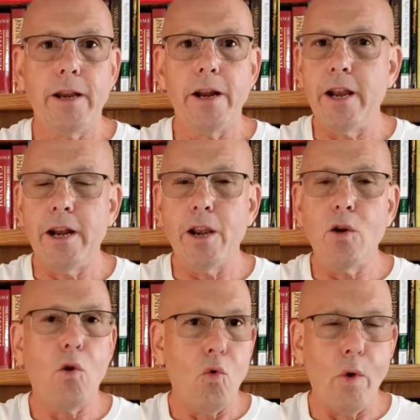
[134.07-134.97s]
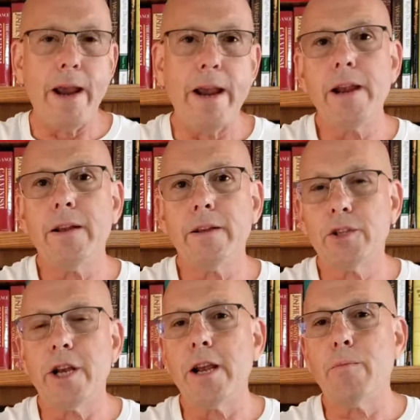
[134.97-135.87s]
in any way,
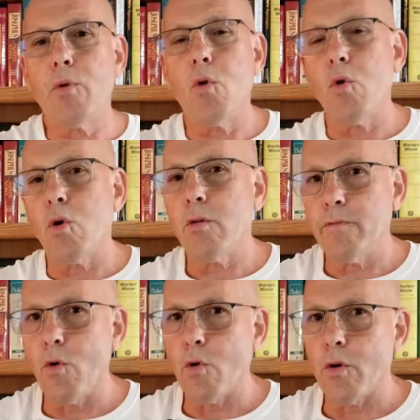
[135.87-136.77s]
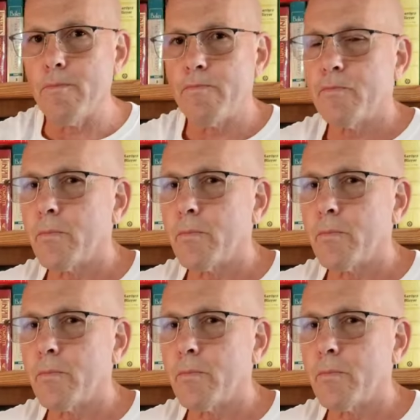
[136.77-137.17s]
shape, or form.